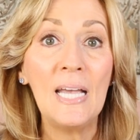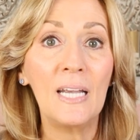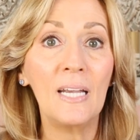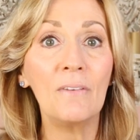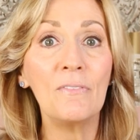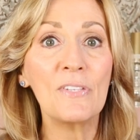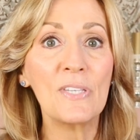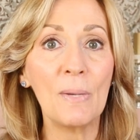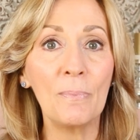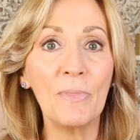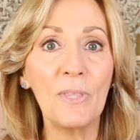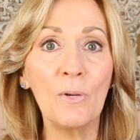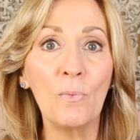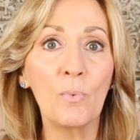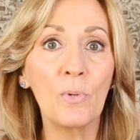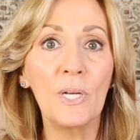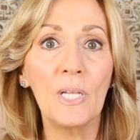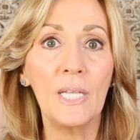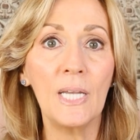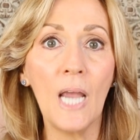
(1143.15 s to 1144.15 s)
If something
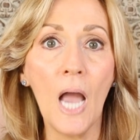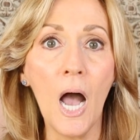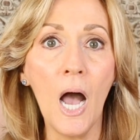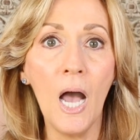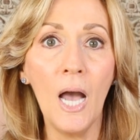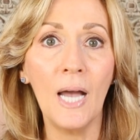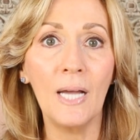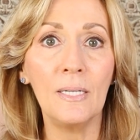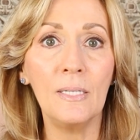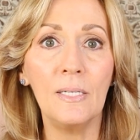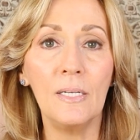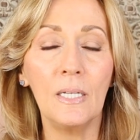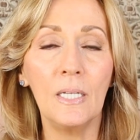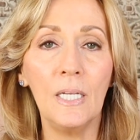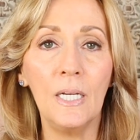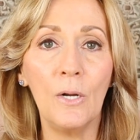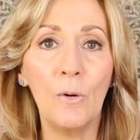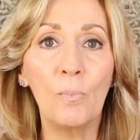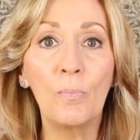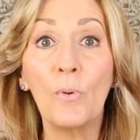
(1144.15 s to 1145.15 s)
really odd,
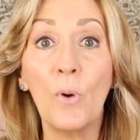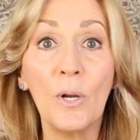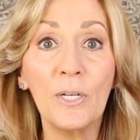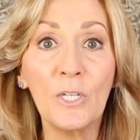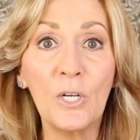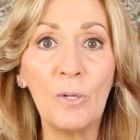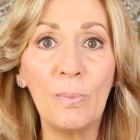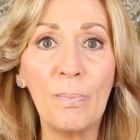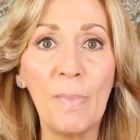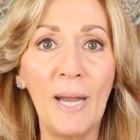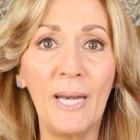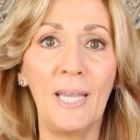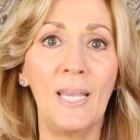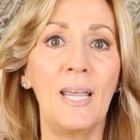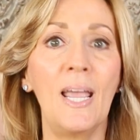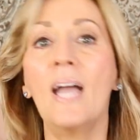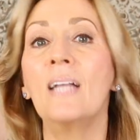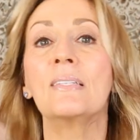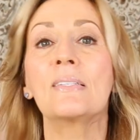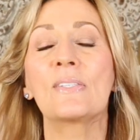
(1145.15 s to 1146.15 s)
you know, brought good
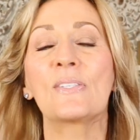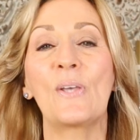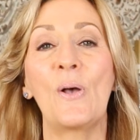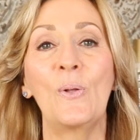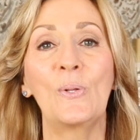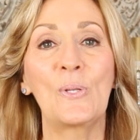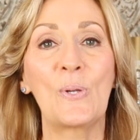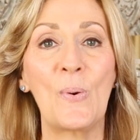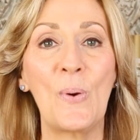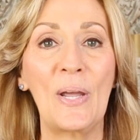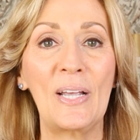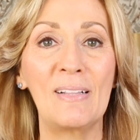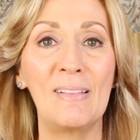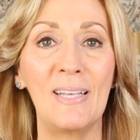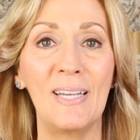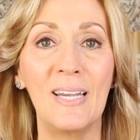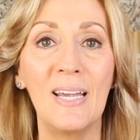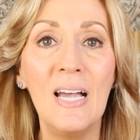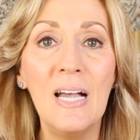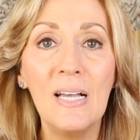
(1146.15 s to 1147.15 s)
money and sold
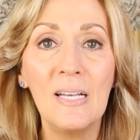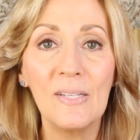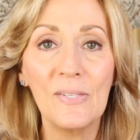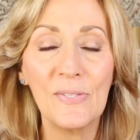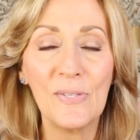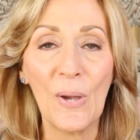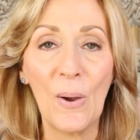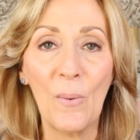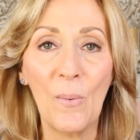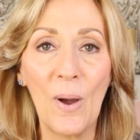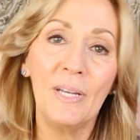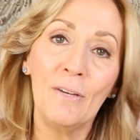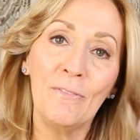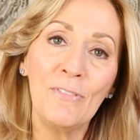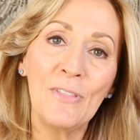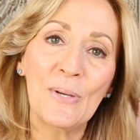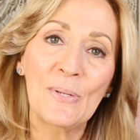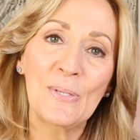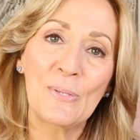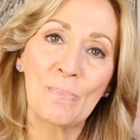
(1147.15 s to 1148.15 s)
quickly. So
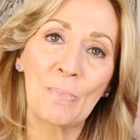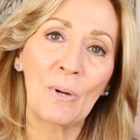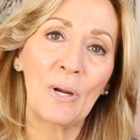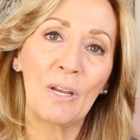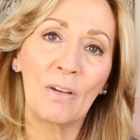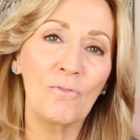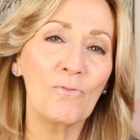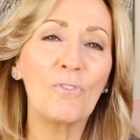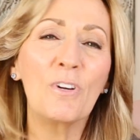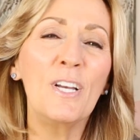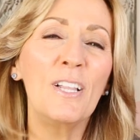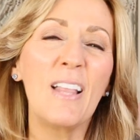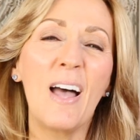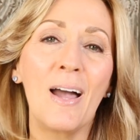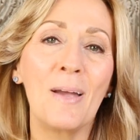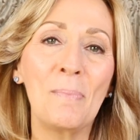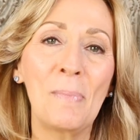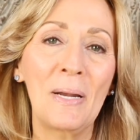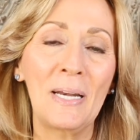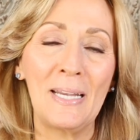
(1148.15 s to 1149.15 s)
if those bring real
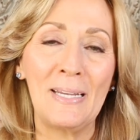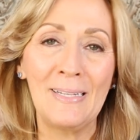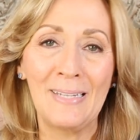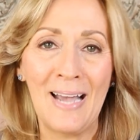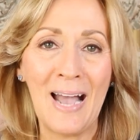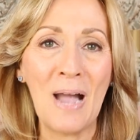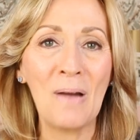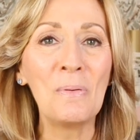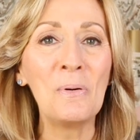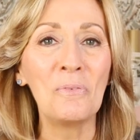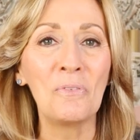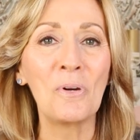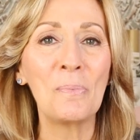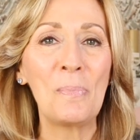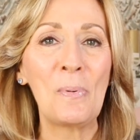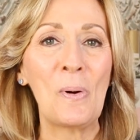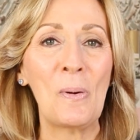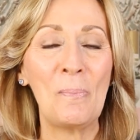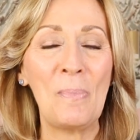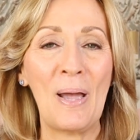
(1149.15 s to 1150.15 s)
high money, I will
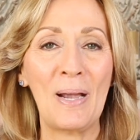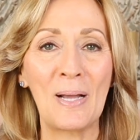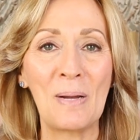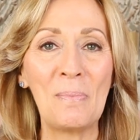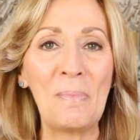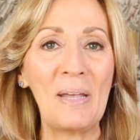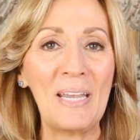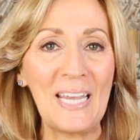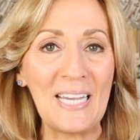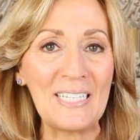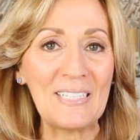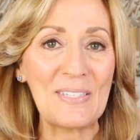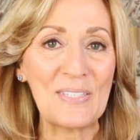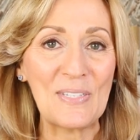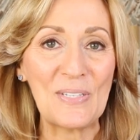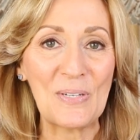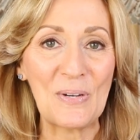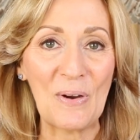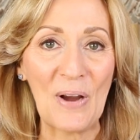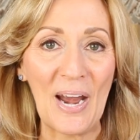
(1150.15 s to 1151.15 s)
report back on my
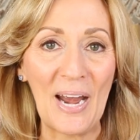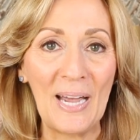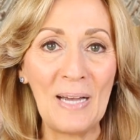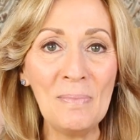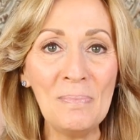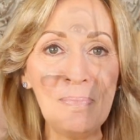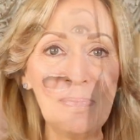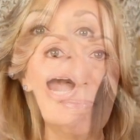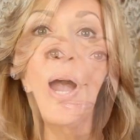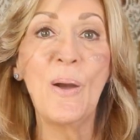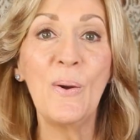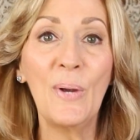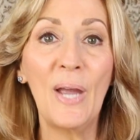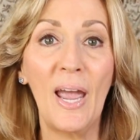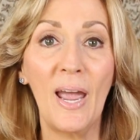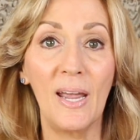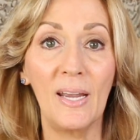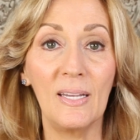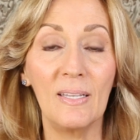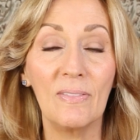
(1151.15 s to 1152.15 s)
Instagram.
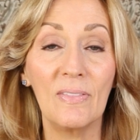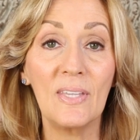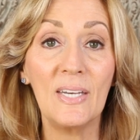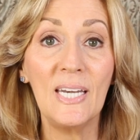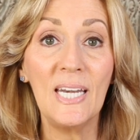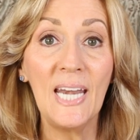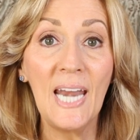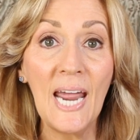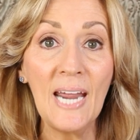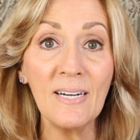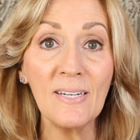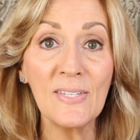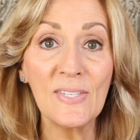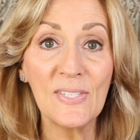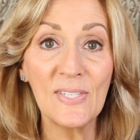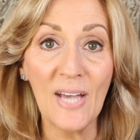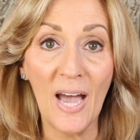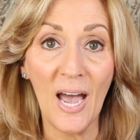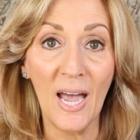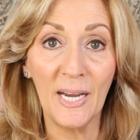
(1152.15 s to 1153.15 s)
Okay, the
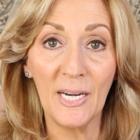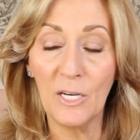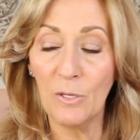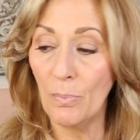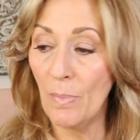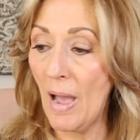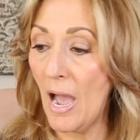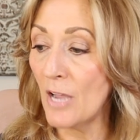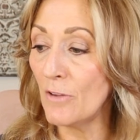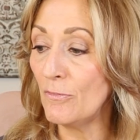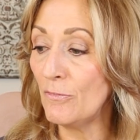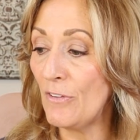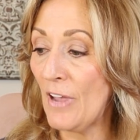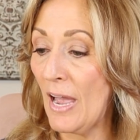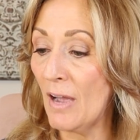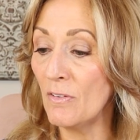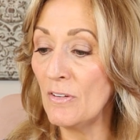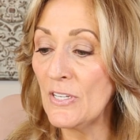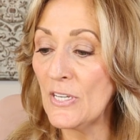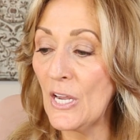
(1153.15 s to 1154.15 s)
next item I
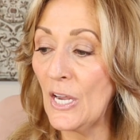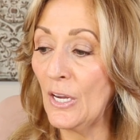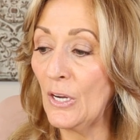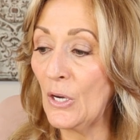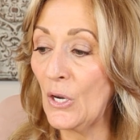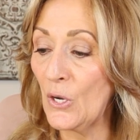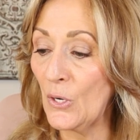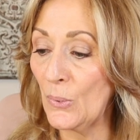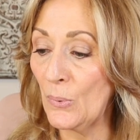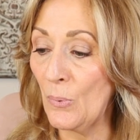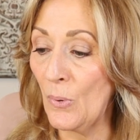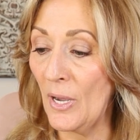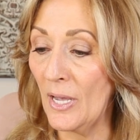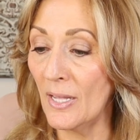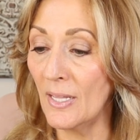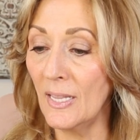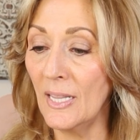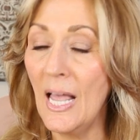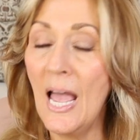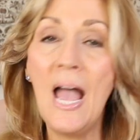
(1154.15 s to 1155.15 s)
found in
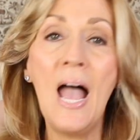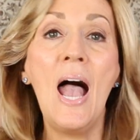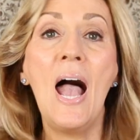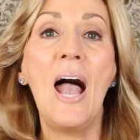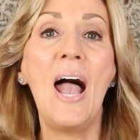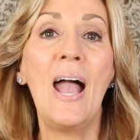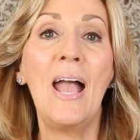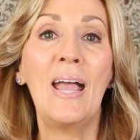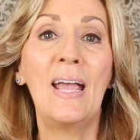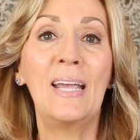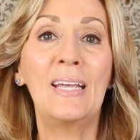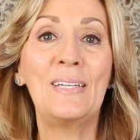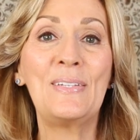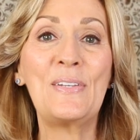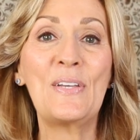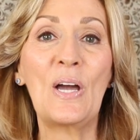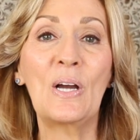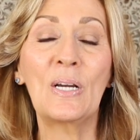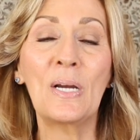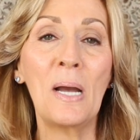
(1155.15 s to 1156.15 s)
Goodwill
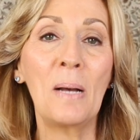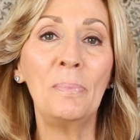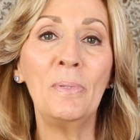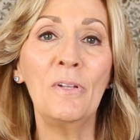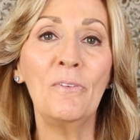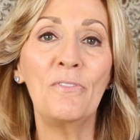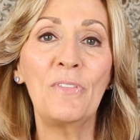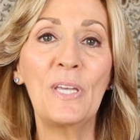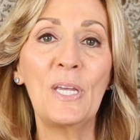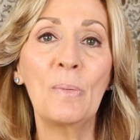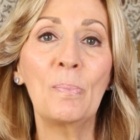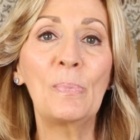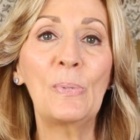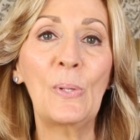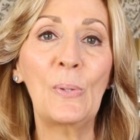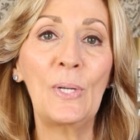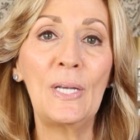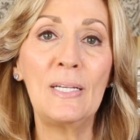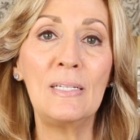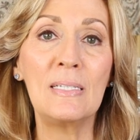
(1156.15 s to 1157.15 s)
and a couple of the
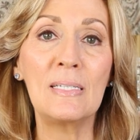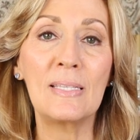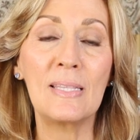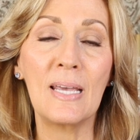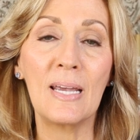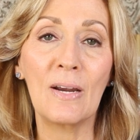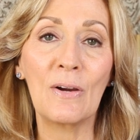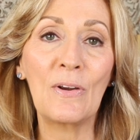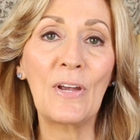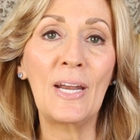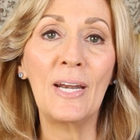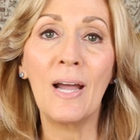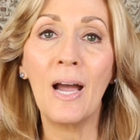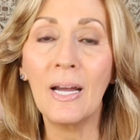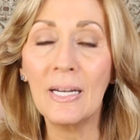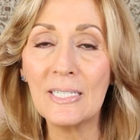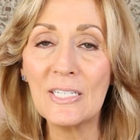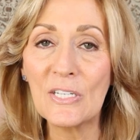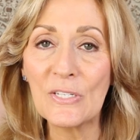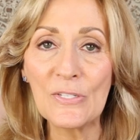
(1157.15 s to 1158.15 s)
employees there and
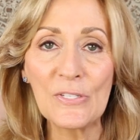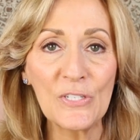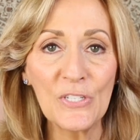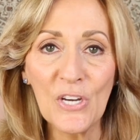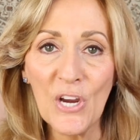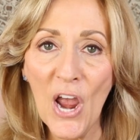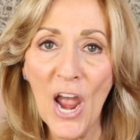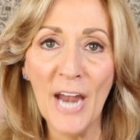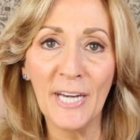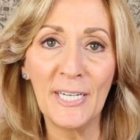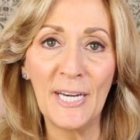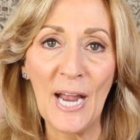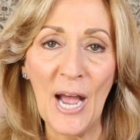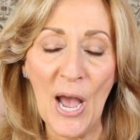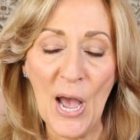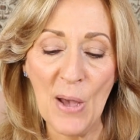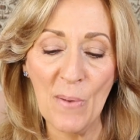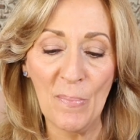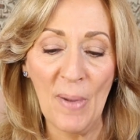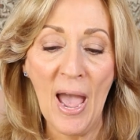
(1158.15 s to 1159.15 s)
I just chatted
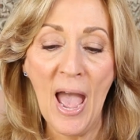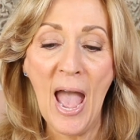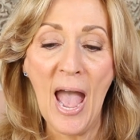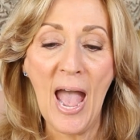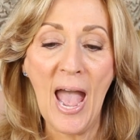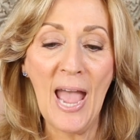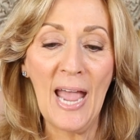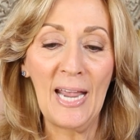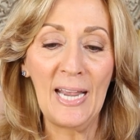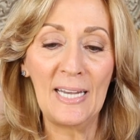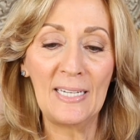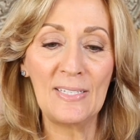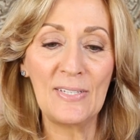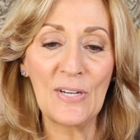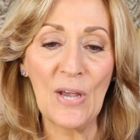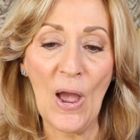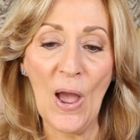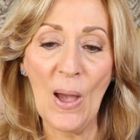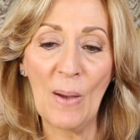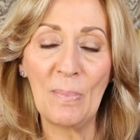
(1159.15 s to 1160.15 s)
up
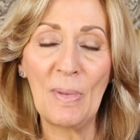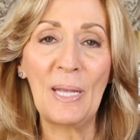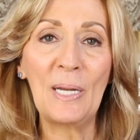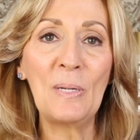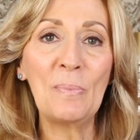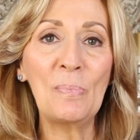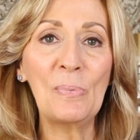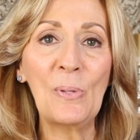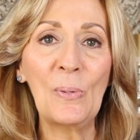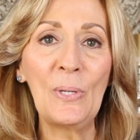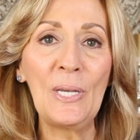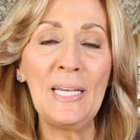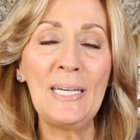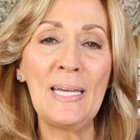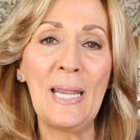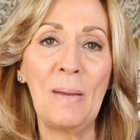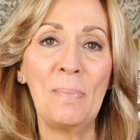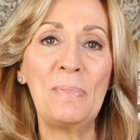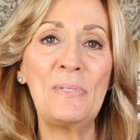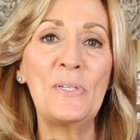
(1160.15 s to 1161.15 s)
and um, an employee
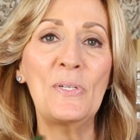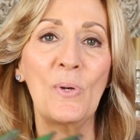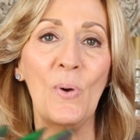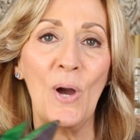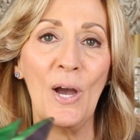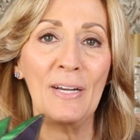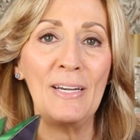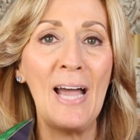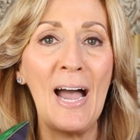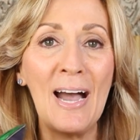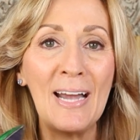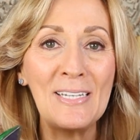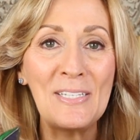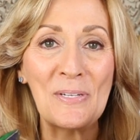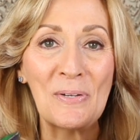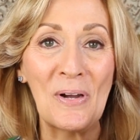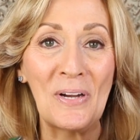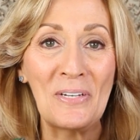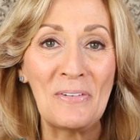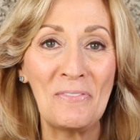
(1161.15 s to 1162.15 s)
named Dawn. Hi,
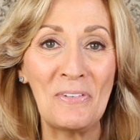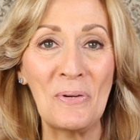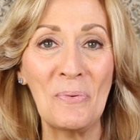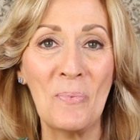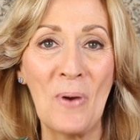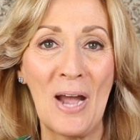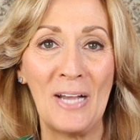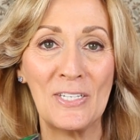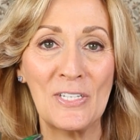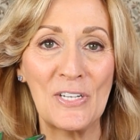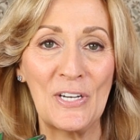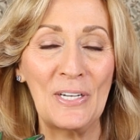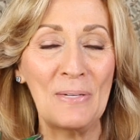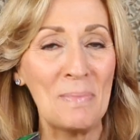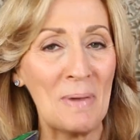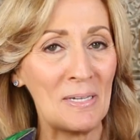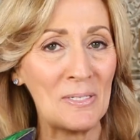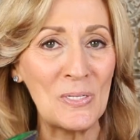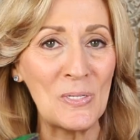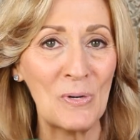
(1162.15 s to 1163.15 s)
Dawn, if you're watching.
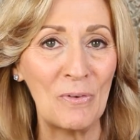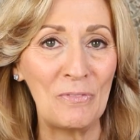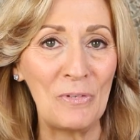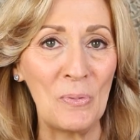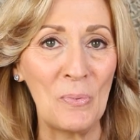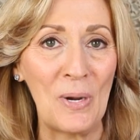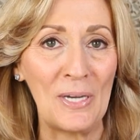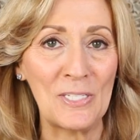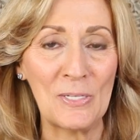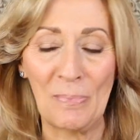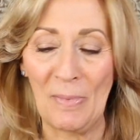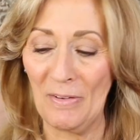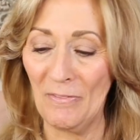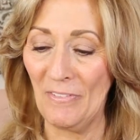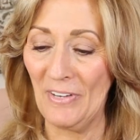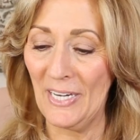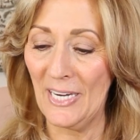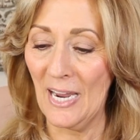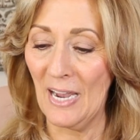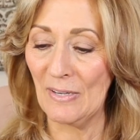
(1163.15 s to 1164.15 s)
I'm not sure if you watch my
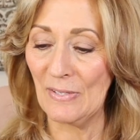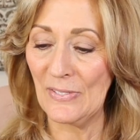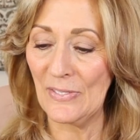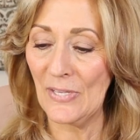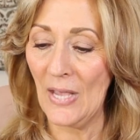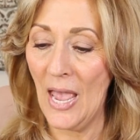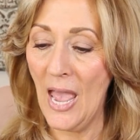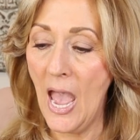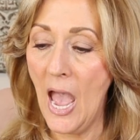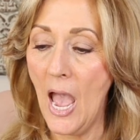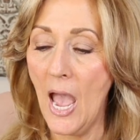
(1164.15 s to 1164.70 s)
videos.